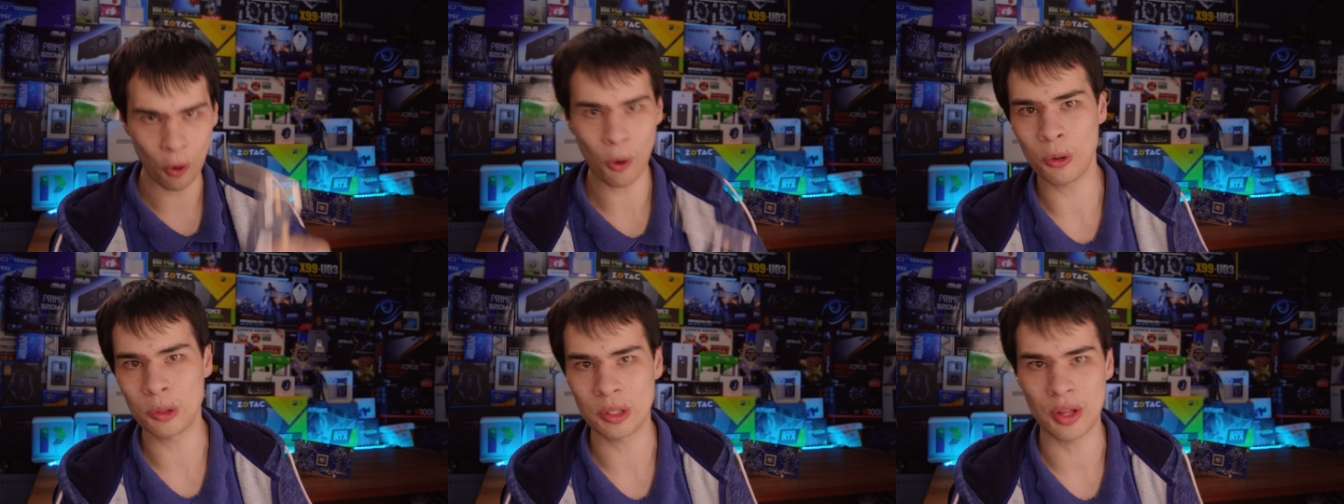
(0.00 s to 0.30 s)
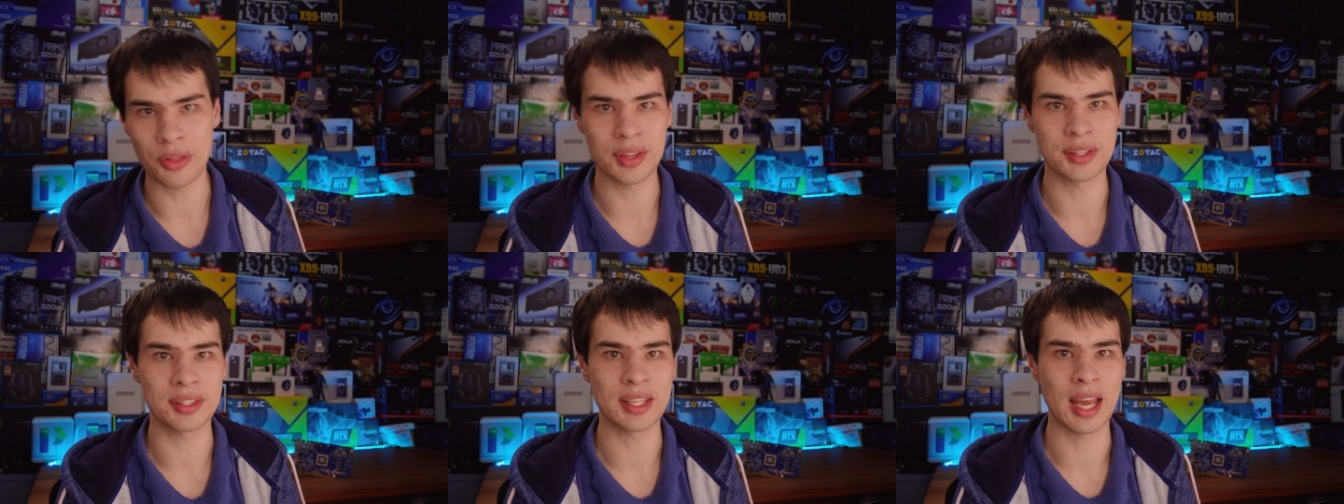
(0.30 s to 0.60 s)
all
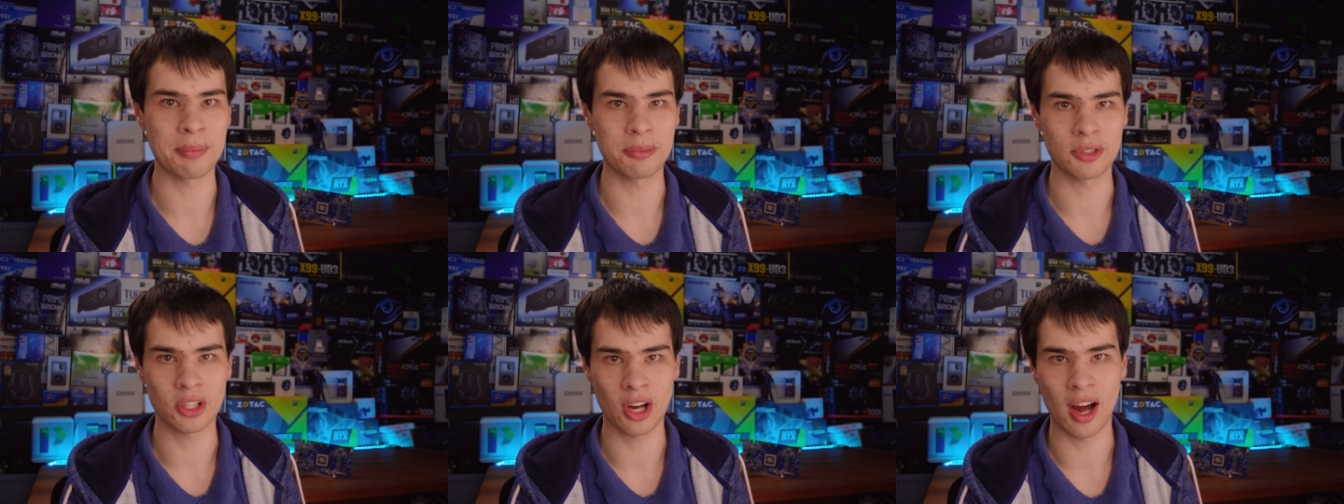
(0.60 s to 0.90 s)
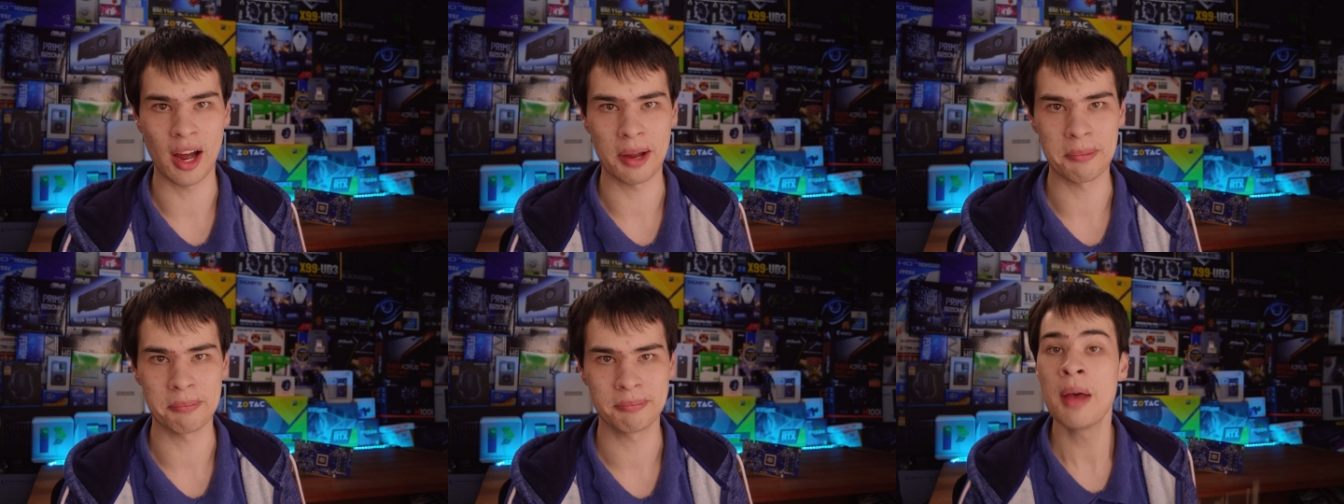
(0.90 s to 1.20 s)
at the same
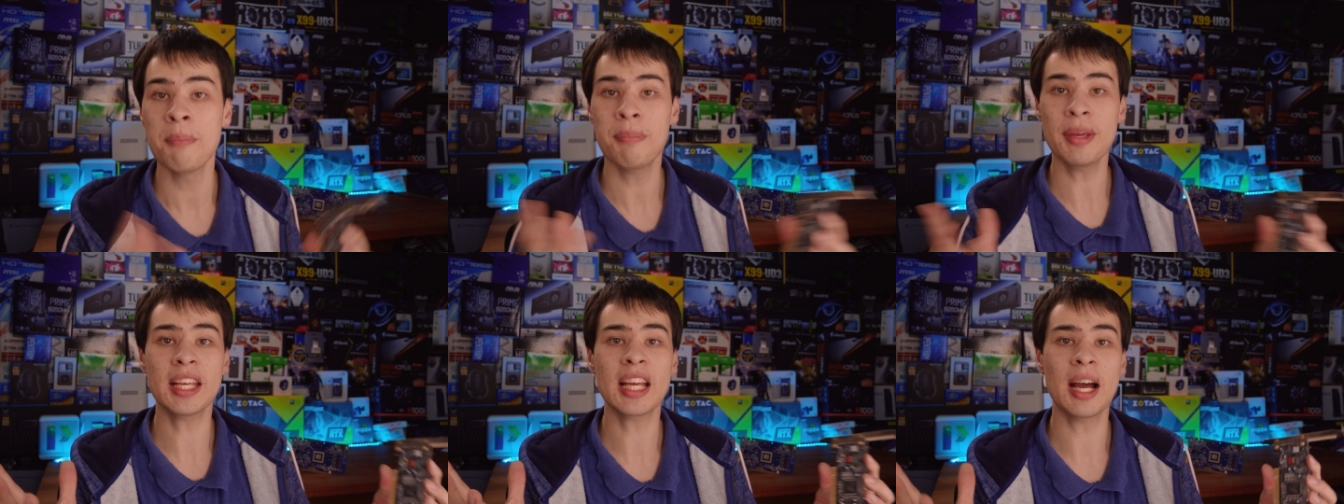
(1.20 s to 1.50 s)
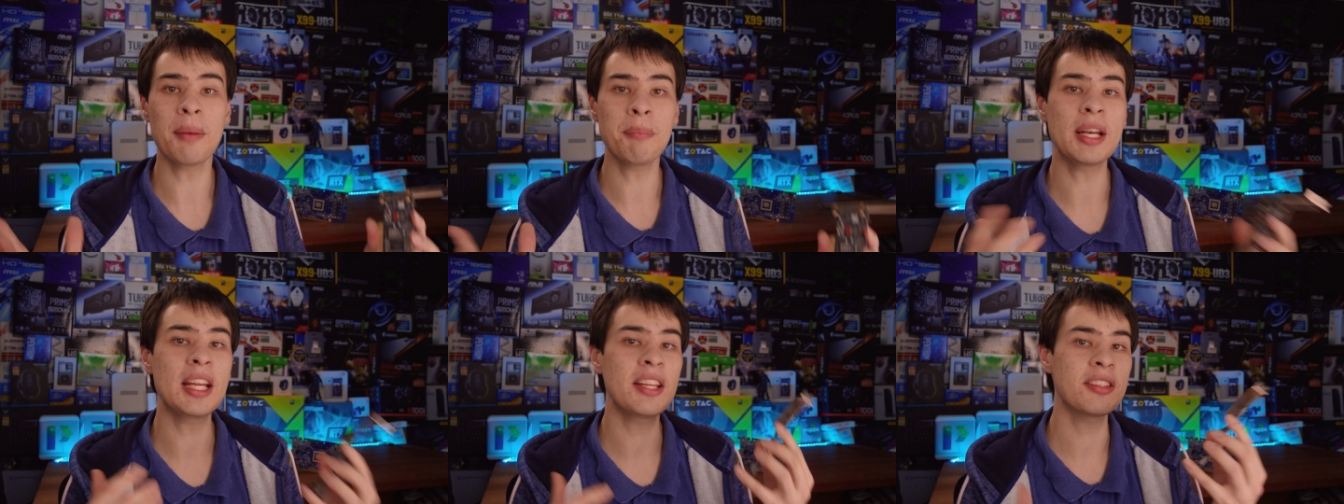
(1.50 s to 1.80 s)
time. Big
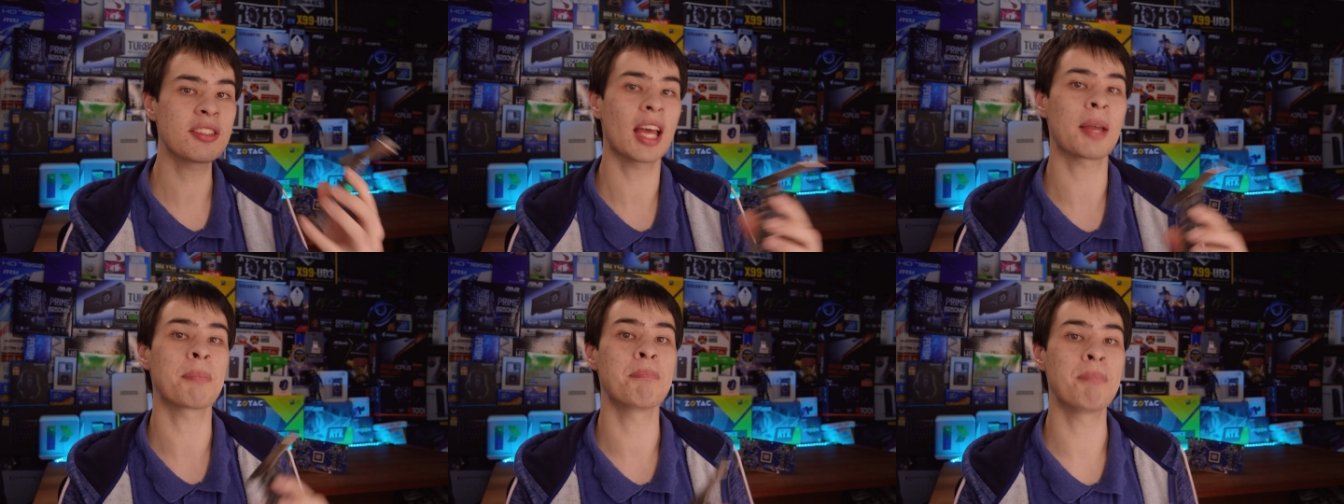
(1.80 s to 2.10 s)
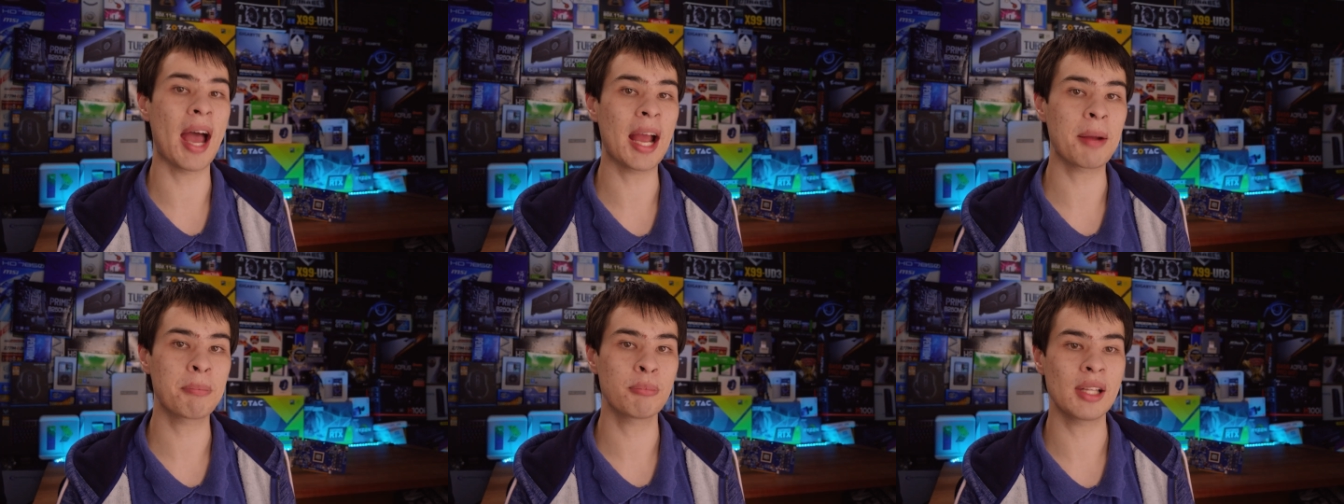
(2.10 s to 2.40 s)
companies like
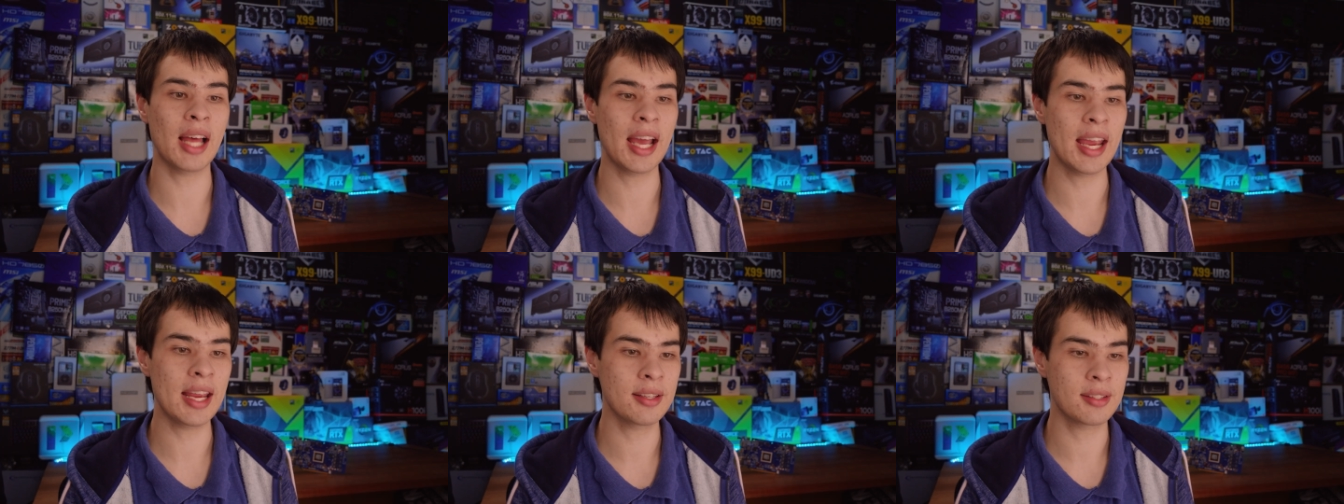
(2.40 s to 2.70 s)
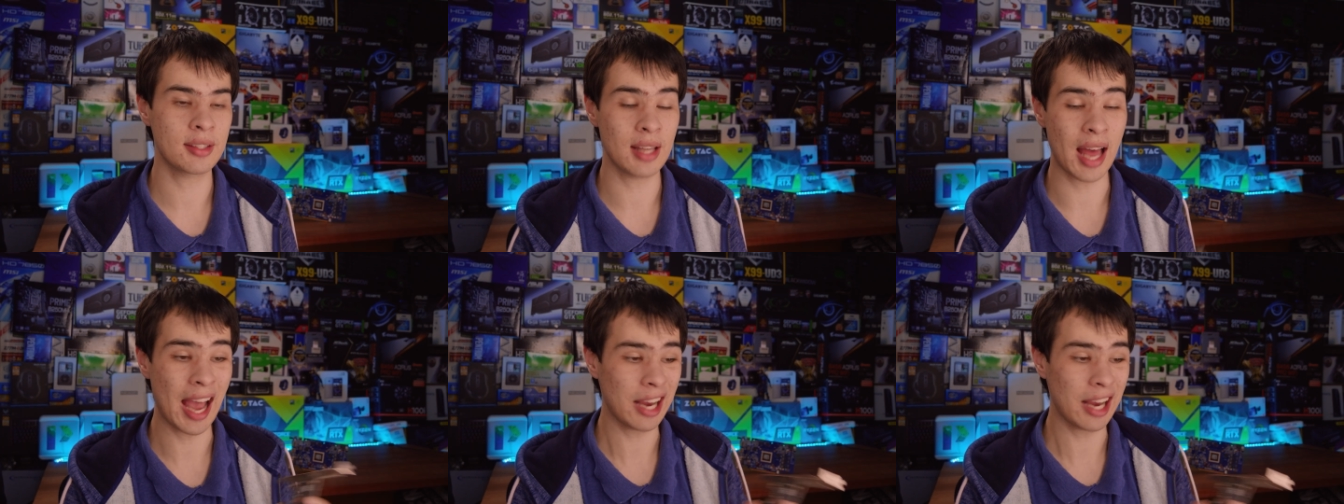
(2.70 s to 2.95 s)
Backblaze